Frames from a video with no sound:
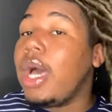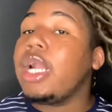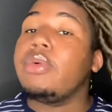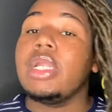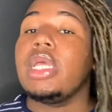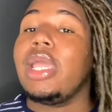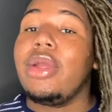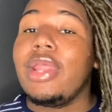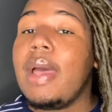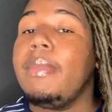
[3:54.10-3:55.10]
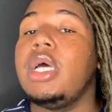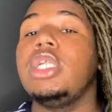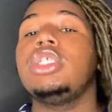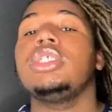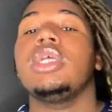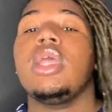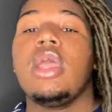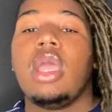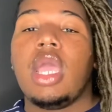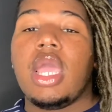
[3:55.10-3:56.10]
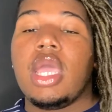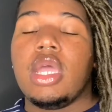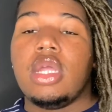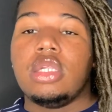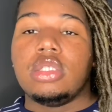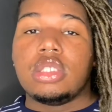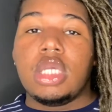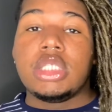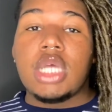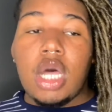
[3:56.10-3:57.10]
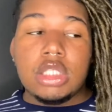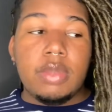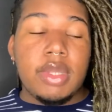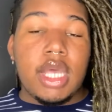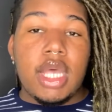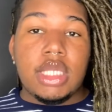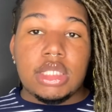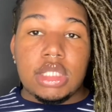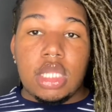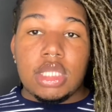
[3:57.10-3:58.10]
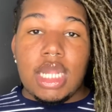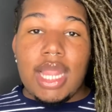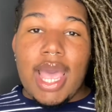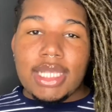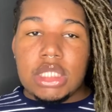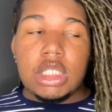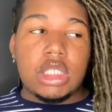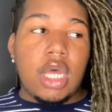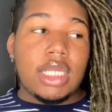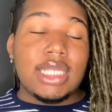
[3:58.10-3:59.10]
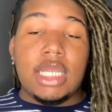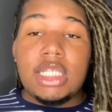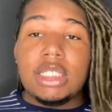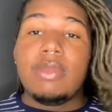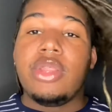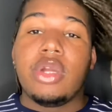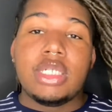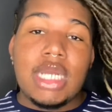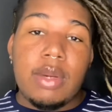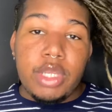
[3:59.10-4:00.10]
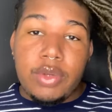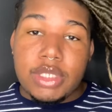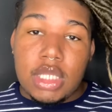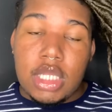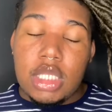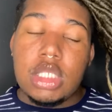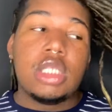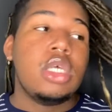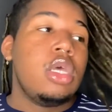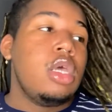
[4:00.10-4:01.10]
So I don't really care that much. And it's also because the last installs, this is my third reusing this.